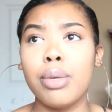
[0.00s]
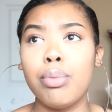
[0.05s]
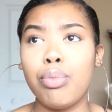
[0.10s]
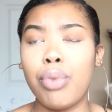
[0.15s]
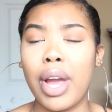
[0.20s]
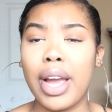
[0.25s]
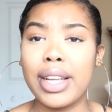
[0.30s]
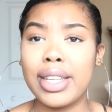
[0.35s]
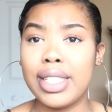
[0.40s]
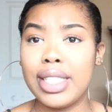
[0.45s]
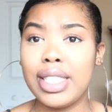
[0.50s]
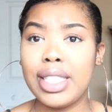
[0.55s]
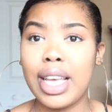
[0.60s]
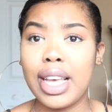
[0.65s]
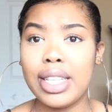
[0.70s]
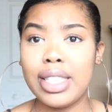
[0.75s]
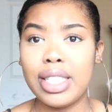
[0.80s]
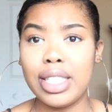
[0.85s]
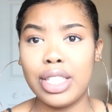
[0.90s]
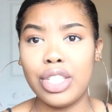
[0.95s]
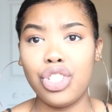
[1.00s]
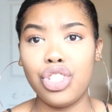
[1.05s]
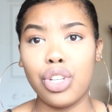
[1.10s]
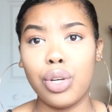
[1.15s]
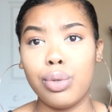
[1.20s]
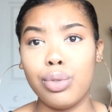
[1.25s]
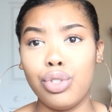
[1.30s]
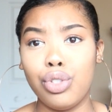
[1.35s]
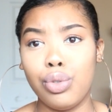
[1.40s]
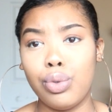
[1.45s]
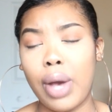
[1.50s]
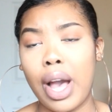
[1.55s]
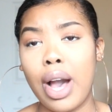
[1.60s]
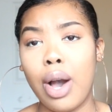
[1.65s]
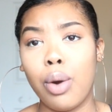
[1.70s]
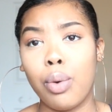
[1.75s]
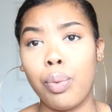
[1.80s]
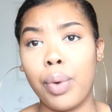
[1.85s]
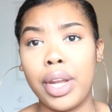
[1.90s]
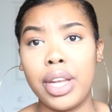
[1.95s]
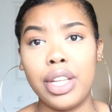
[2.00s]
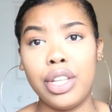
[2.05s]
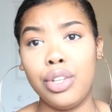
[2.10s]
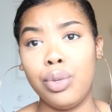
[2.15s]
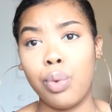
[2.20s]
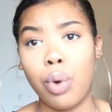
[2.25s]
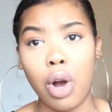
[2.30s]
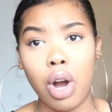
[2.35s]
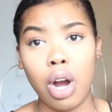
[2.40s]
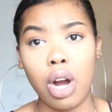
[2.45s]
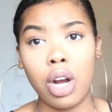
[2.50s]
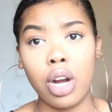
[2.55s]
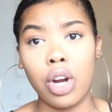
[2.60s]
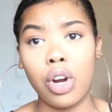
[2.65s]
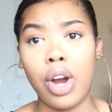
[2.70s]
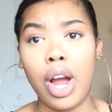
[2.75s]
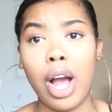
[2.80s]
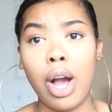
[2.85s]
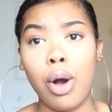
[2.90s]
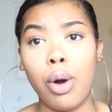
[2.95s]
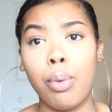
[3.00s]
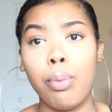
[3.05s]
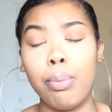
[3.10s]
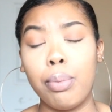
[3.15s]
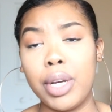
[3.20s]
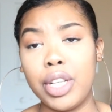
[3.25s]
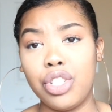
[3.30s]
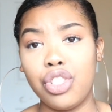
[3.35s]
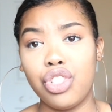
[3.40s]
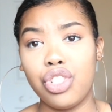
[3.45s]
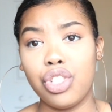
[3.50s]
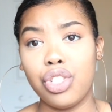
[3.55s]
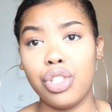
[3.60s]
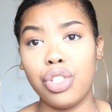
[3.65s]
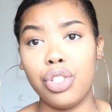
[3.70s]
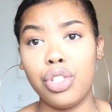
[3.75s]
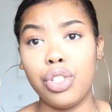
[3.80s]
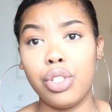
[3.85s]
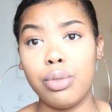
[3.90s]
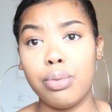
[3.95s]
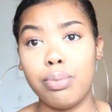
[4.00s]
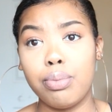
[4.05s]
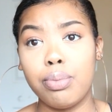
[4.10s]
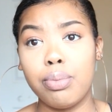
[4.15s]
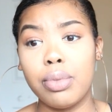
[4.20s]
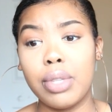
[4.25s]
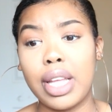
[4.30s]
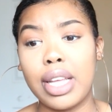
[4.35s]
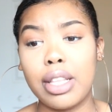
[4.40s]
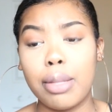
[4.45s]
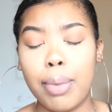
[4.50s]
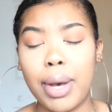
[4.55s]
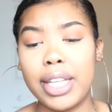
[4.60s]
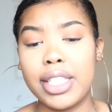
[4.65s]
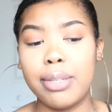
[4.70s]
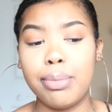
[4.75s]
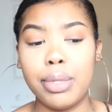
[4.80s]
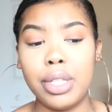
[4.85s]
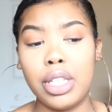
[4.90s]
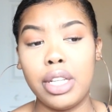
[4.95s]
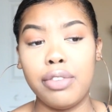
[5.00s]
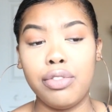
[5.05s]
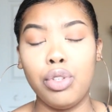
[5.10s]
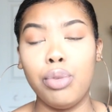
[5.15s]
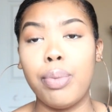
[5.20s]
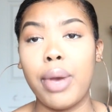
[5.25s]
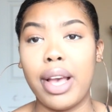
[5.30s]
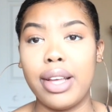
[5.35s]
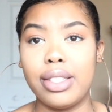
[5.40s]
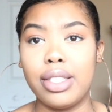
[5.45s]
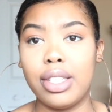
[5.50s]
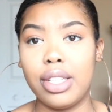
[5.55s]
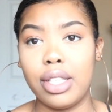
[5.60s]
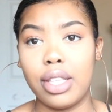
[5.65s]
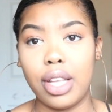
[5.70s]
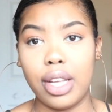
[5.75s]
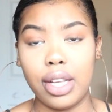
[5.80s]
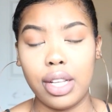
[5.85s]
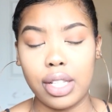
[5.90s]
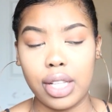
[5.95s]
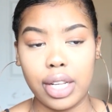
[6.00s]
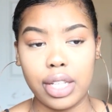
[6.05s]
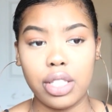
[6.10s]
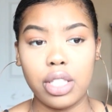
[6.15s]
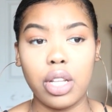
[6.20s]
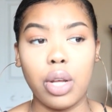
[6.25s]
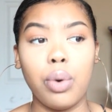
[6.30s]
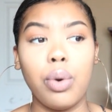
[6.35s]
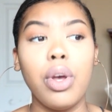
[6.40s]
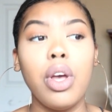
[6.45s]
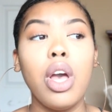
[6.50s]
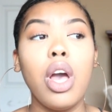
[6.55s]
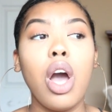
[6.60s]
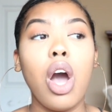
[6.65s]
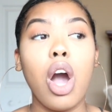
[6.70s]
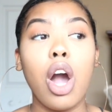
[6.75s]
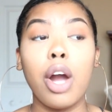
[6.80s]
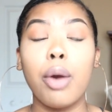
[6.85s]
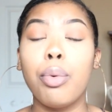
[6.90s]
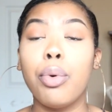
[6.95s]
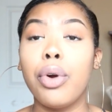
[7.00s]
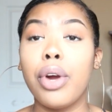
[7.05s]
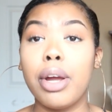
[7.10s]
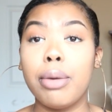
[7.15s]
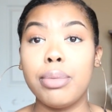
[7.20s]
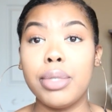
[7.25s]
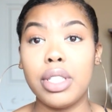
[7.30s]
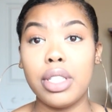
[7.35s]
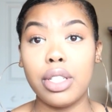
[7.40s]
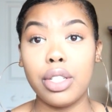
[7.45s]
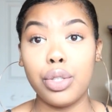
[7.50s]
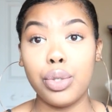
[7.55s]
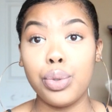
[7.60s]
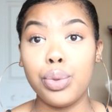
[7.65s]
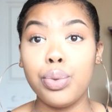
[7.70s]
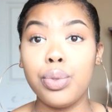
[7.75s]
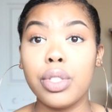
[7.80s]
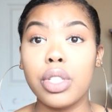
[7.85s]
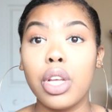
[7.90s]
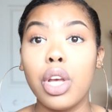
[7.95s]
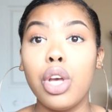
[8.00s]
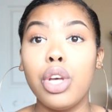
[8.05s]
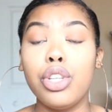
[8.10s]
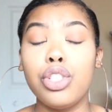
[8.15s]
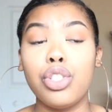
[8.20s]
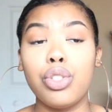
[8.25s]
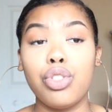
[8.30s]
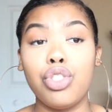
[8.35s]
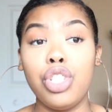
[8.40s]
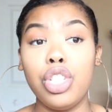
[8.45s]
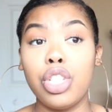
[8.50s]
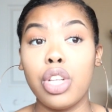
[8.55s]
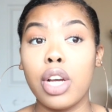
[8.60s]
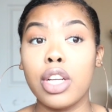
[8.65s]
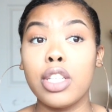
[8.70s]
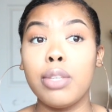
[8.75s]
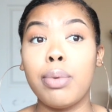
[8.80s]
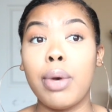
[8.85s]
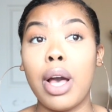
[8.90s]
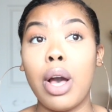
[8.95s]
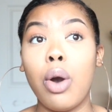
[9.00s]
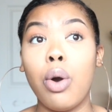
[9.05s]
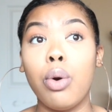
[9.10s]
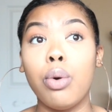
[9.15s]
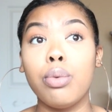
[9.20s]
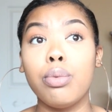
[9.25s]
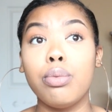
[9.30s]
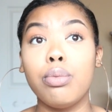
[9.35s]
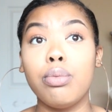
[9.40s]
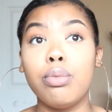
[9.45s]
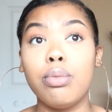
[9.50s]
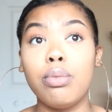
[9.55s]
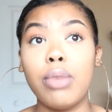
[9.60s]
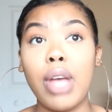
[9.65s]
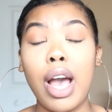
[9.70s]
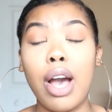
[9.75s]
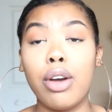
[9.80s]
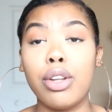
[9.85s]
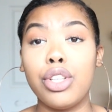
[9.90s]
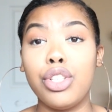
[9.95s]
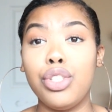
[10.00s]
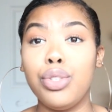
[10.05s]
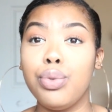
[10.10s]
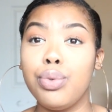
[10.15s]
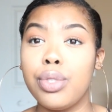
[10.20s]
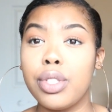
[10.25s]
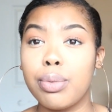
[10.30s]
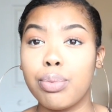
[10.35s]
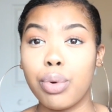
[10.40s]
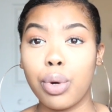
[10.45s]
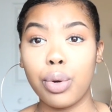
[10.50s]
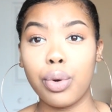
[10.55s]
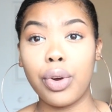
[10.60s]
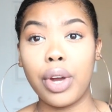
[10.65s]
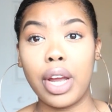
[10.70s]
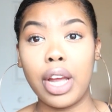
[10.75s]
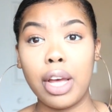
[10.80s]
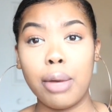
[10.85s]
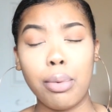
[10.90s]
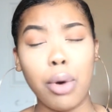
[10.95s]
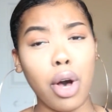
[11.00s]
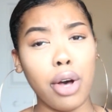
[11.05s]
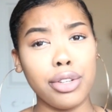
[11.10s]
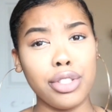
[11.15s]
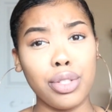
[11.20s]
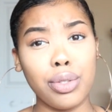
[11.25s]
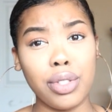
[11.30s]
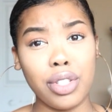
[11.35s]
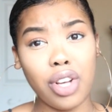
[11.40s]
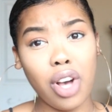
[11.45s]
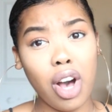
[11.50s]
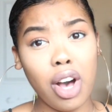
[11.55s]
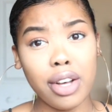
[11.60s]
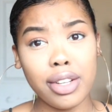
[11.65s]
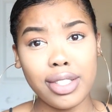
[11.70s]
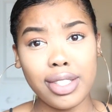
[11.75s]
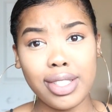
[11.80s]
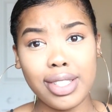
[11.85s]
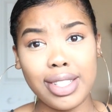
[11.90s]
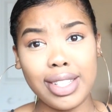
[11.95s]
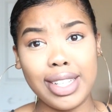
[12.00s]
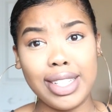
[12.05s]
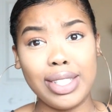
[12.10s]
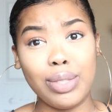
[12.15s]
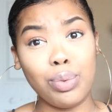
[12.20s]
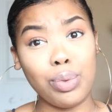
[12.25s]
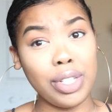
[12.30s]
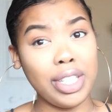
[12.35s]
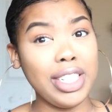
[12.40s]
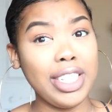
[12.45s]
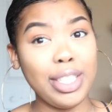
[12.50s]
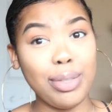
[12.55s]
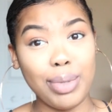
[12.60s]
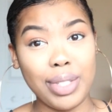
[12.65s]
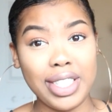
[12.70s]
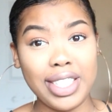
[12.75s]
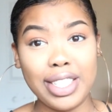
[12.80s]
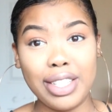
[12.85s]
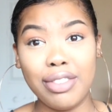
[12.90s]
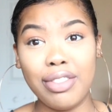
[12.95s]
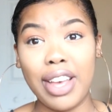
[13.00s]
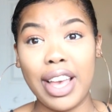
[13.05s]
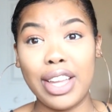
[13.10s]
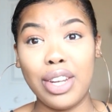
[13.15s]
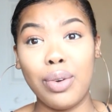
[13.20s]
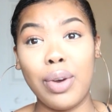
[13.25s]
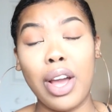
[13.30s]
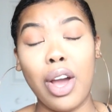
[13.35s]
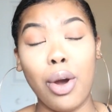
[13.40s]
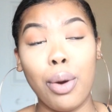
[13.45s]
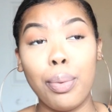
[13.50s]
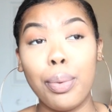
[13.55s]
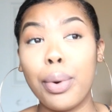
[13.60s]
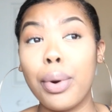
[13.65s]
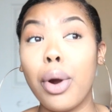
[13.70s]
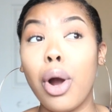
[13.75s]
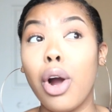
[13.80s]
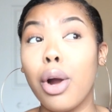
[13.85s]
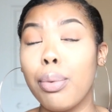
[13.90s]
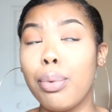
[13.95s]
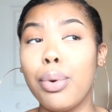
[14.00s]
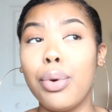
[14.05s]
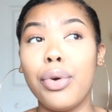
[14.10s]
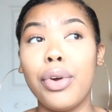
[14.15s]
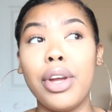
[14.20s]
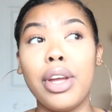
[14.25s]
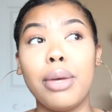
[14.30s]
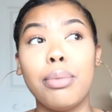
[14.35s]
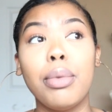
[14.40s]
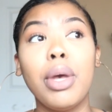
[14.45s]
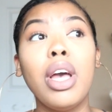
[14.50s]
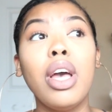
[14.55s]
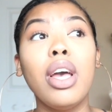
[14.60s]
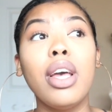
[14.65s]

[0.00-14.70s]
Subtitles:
practice test, and it shows you how ready you are, or how much, like, the possibility of you passing the NCLEX. So our program is in cahoots. So she talked about how to use the program. Also, the cost is really expensive. I know at our program